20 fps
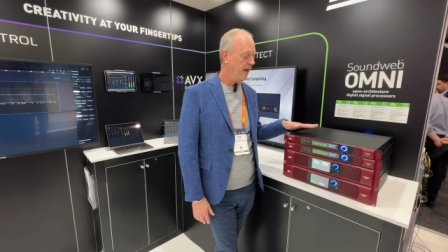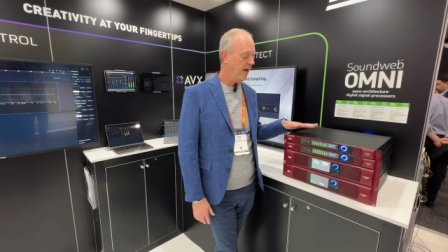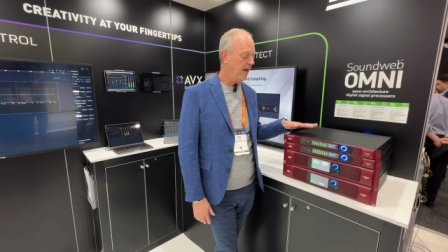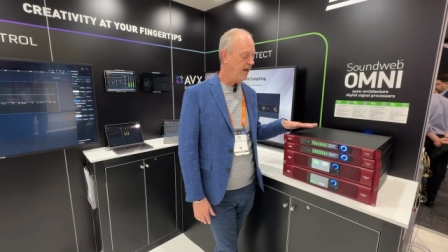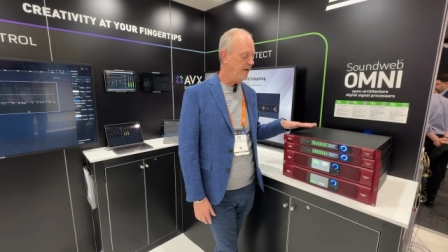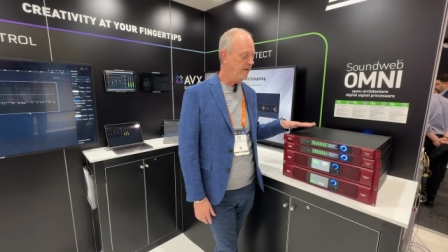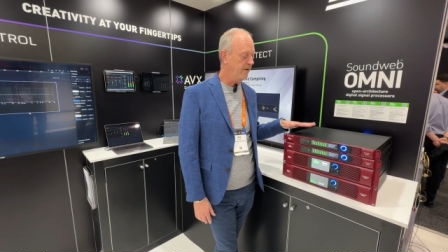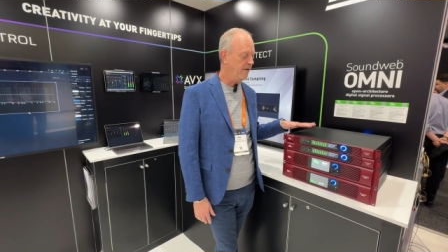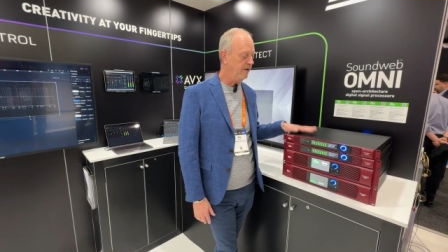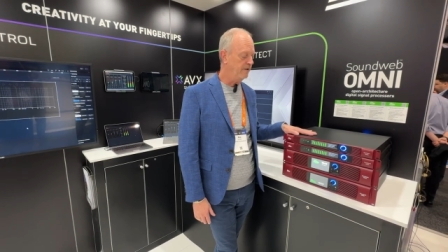
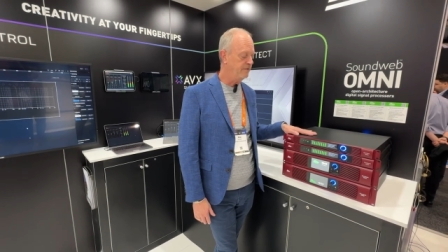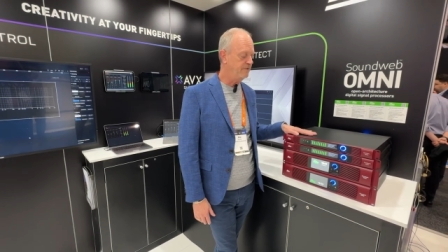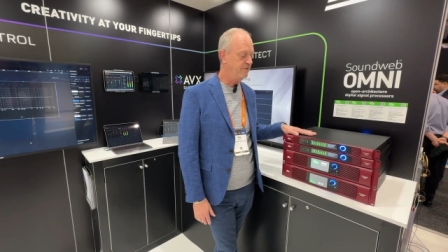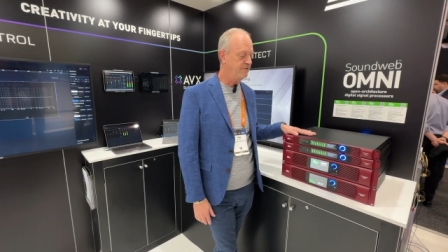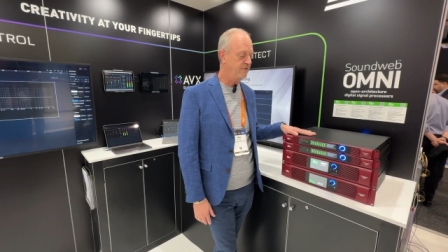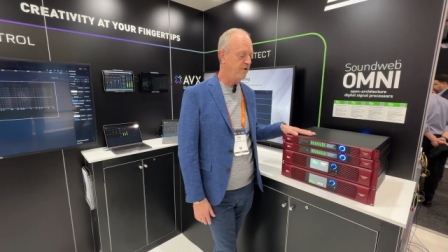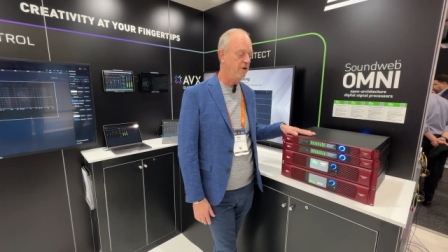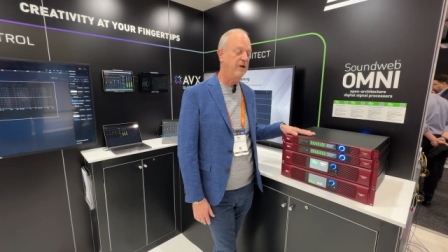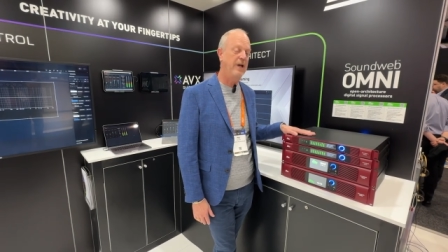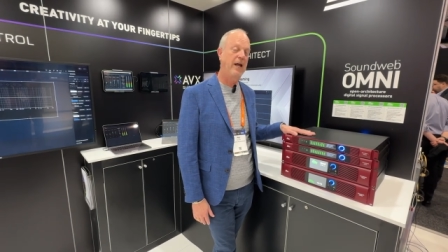And this
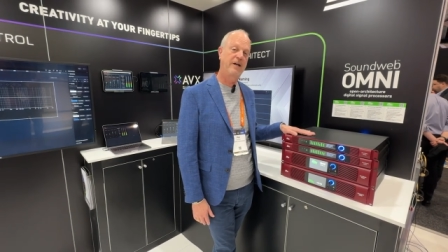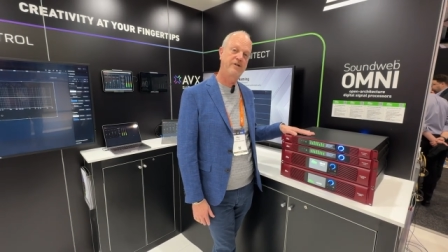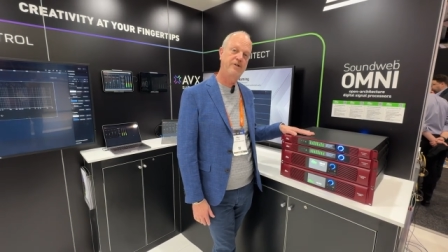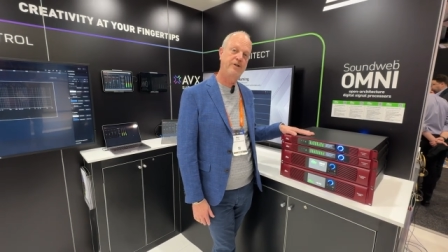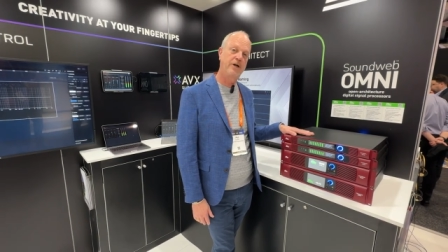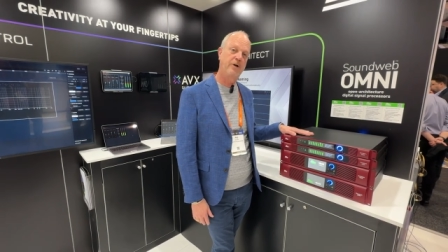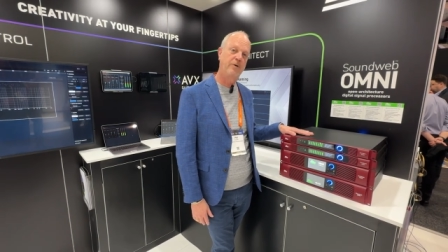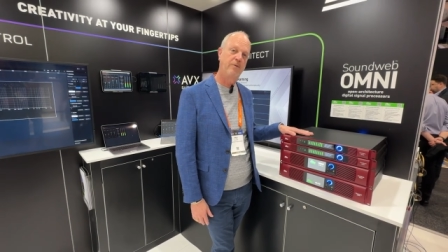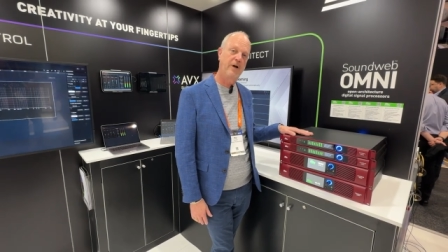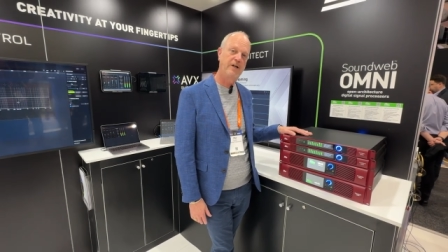is our next
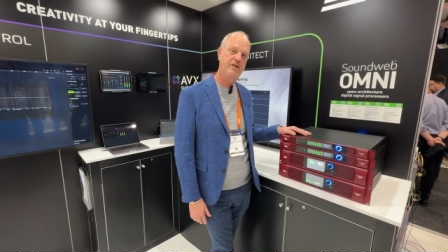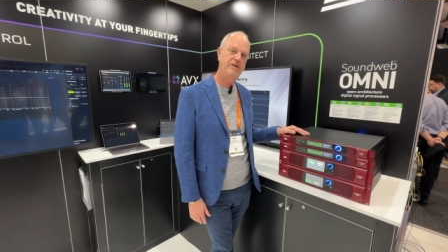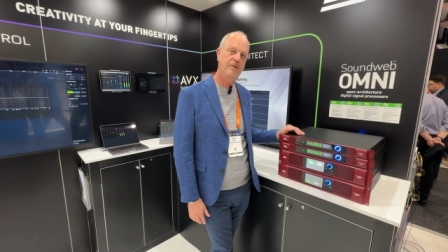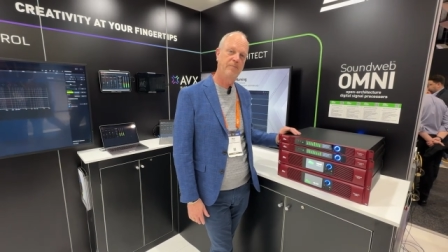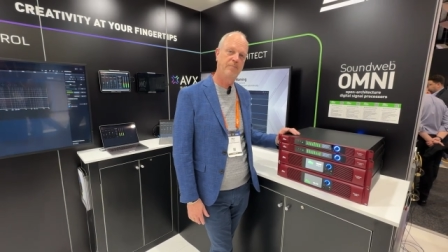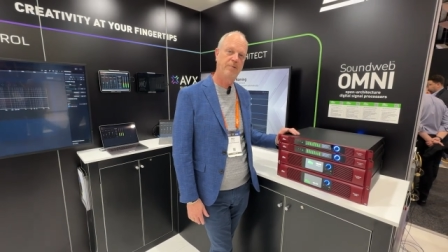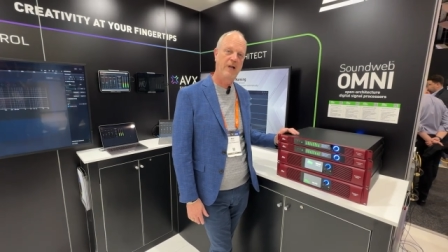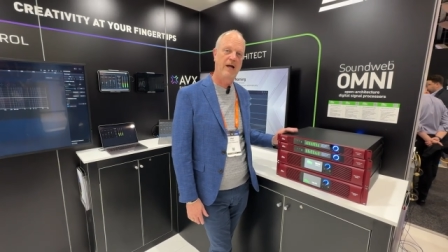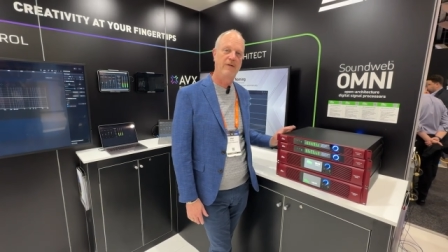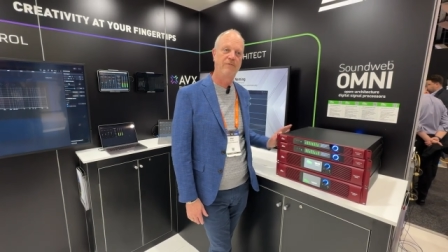generation
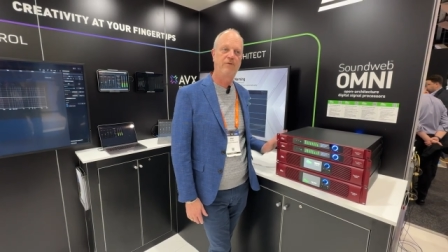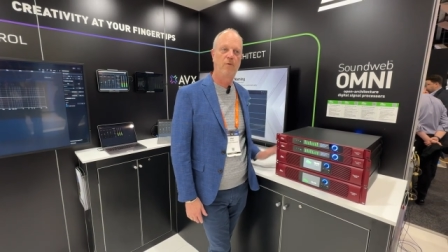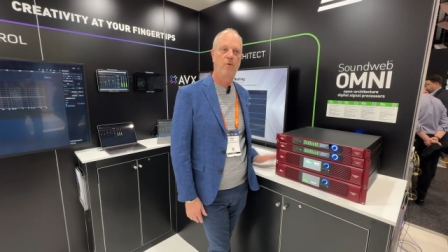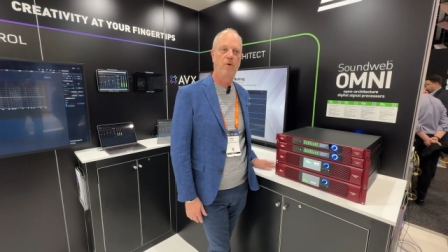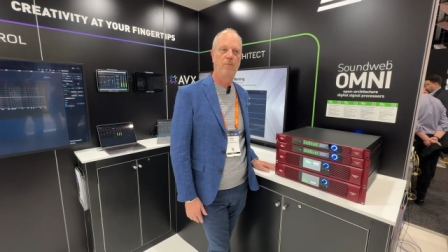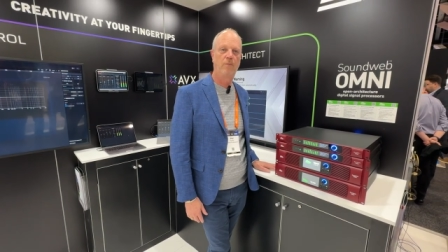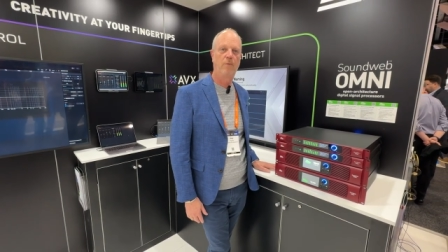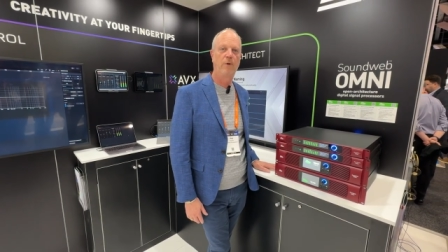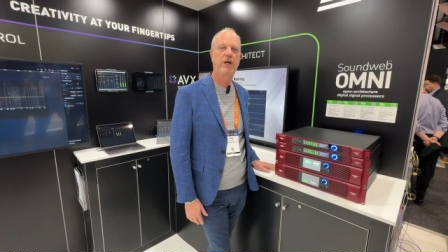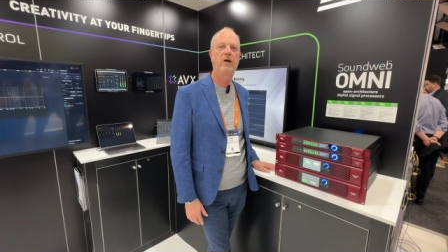
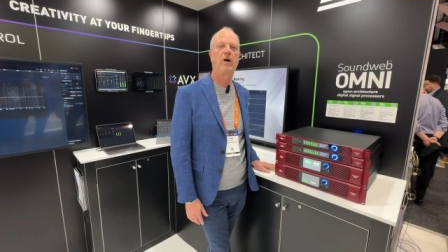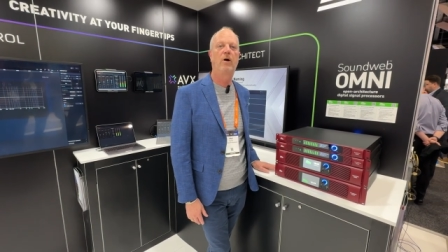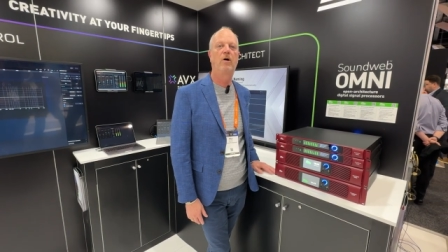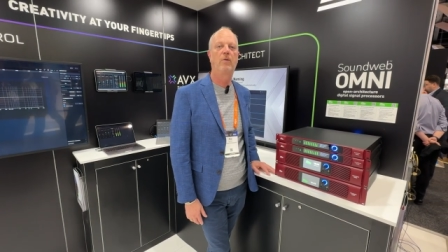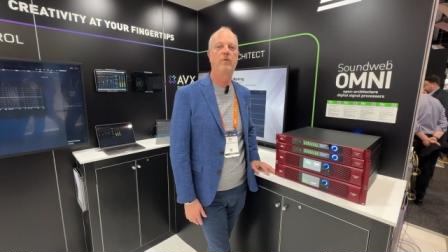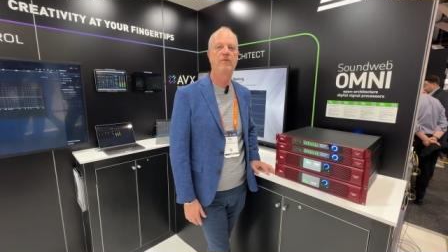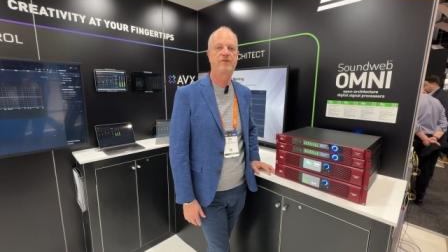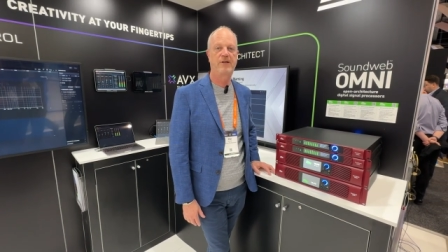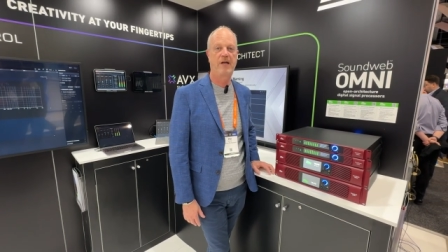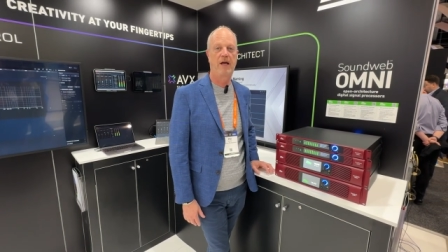platform we
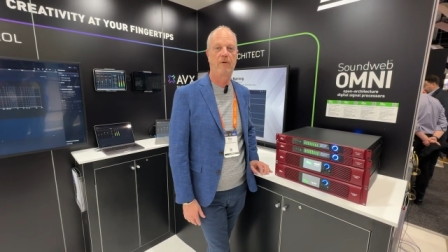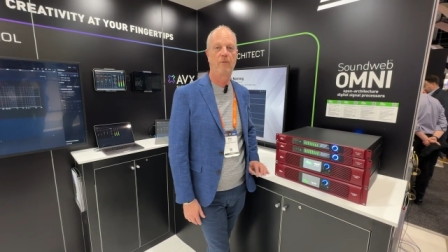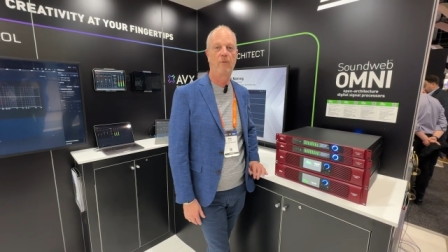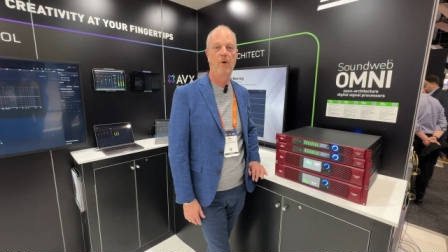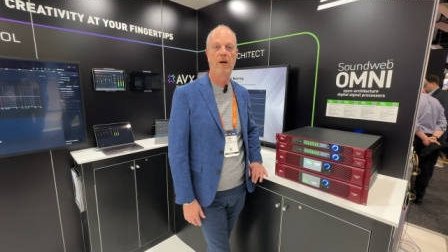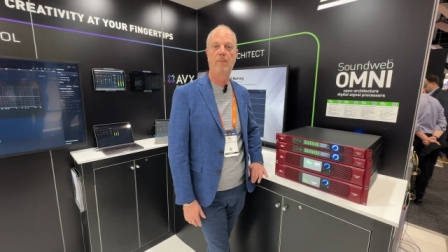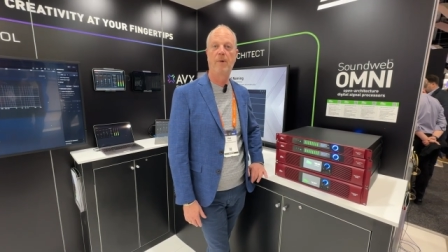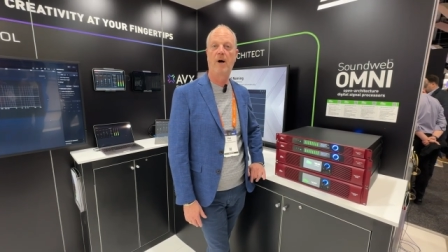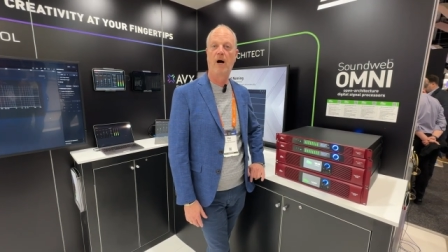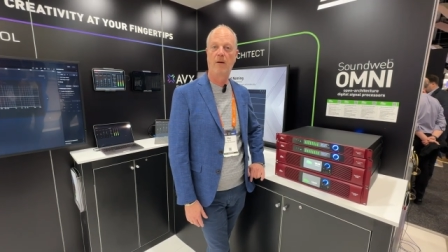call
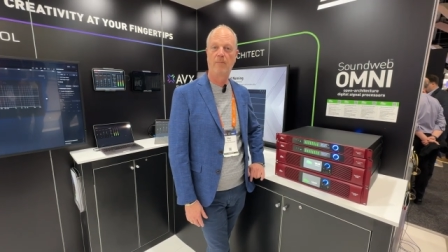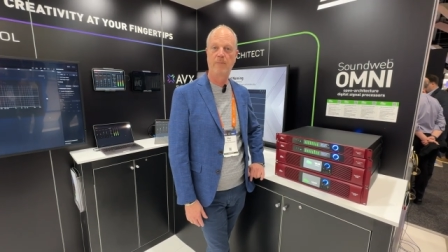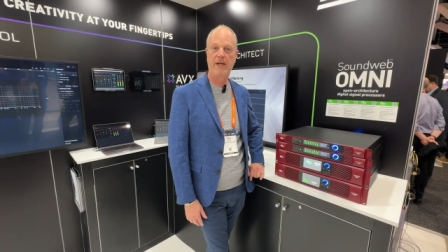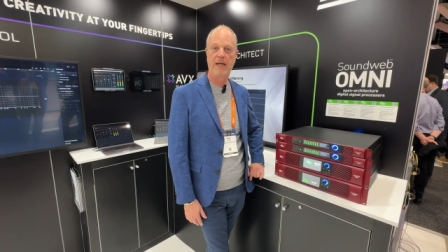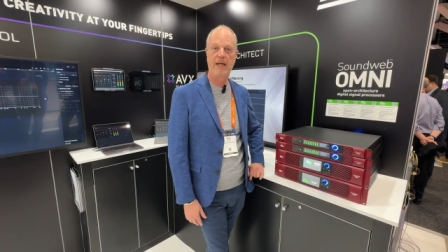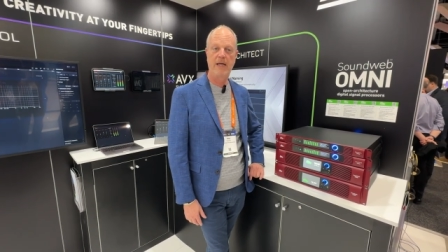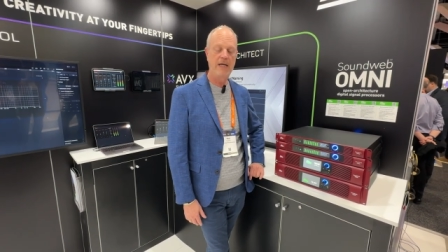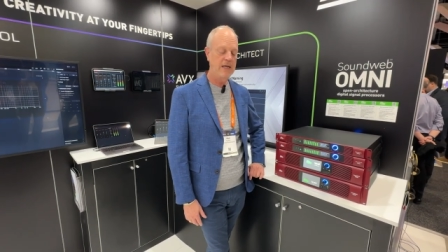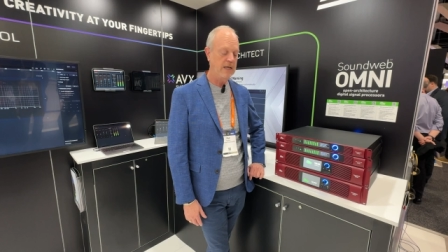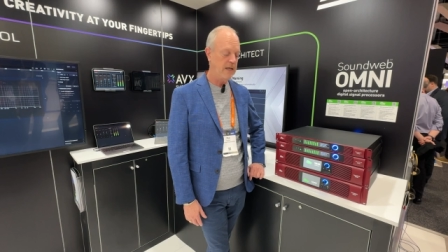SoundWeb
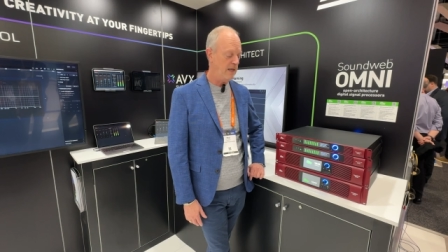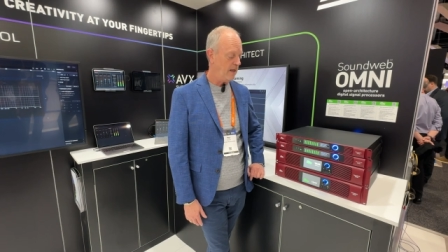Omni.